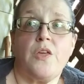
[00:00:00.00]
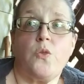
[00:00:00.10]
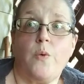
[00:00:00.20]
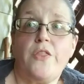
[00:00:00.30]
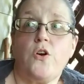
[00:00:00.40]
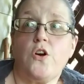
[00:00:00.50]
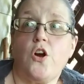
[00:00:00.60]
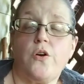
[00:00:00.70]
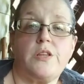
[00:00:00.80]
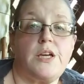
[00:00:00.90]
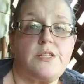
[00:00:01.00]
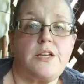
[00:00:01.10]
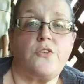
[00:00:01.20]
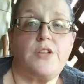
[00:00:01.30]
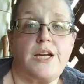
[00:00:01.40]
the weather currently in
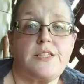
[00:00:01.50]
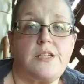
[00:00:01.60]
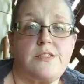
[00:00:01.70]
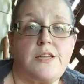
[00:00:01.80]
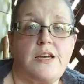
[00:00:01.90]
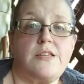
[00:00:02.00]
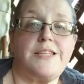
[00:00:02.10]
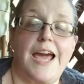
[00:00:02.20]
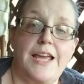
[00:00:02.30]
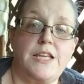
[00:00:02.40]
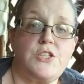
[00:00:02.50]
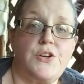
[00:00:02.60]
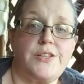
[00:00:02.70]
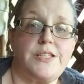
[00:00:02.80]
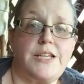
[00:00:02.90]
South Texas is 80s
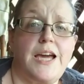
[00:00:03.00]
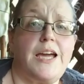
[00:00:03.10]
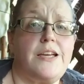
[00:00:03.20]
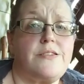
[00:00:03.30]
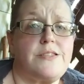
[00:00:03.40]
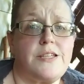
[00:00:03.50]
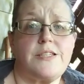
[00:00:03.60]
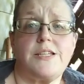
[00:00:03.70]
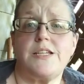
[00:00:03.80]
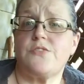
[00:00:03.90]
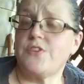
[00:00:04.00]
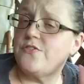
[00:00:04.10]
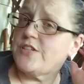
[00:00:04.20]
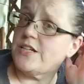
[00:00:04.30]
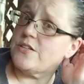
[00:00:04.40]
during the day, 60s,
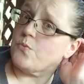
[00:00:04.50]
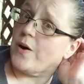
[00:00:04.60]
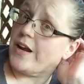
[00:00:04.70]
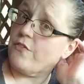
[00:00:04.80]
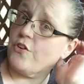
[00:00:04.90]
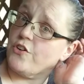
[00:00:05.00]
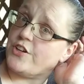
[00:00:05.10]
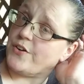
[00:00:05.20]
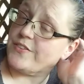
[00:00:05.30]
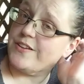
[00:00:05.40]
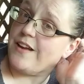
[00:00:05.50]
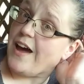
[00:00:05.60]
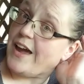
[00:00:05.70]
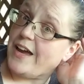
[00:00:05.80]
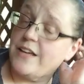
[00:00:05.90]
50s, whatever, during the
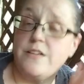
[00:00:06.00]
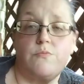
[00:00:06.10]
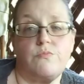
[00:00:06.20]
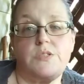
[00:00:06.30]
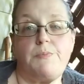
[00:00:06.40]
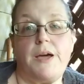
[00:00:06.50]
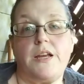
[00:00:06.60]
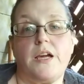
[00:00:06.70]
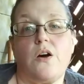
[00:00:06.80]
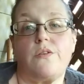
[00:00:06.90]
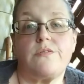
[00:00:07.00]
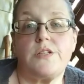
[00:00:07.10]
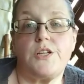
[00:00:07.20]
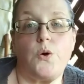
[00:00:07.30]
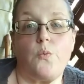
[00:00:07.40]
night, depending on,
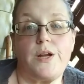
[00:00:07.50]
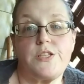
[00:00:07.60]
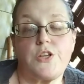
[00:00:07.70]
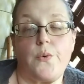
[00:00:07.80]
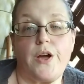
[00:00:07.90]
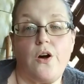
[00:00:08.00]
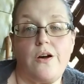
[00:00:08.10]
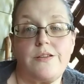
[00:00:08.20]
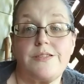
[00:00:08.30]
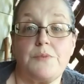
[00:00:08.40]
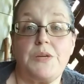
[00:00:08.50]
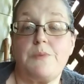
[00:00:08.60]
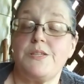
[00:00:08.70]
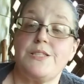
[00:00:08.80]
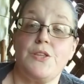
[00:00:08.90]
what it's going on.
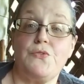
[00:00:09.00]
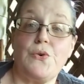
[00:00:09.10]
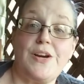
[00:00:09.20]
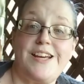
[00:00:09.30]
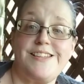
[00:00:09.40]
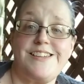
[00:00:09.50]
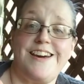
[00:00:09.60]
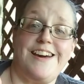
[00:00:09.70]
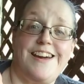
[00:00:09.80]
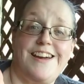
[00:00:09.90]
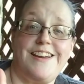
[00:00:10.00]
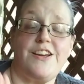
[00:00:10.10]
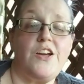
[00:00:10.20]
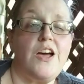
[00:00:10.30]
Sometimes it's in the 40s. Hey!